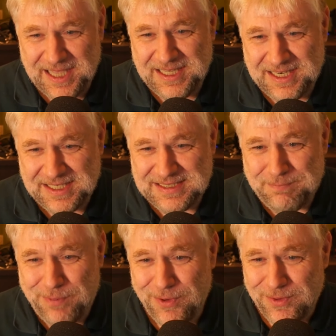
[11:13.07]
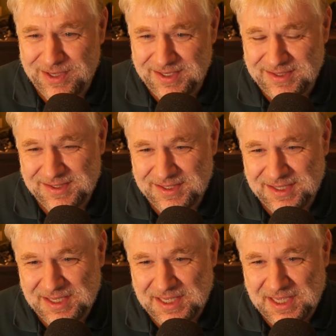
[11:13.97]
and then i deploy it
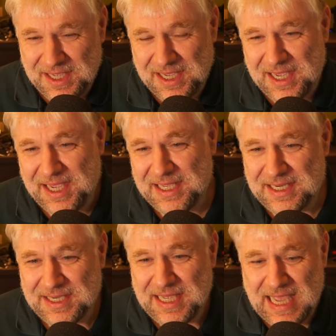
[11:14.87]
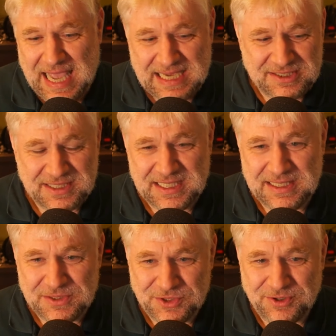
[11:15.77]
and i
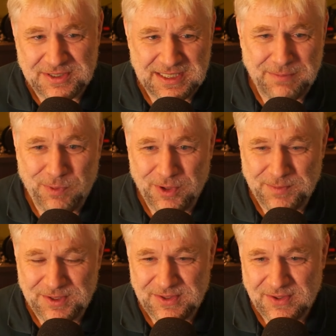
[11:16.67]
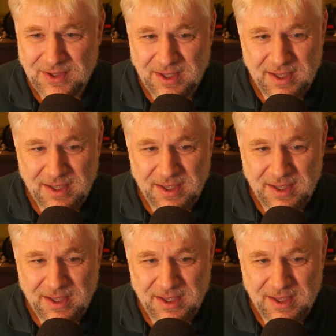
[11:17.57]
actually during the deployment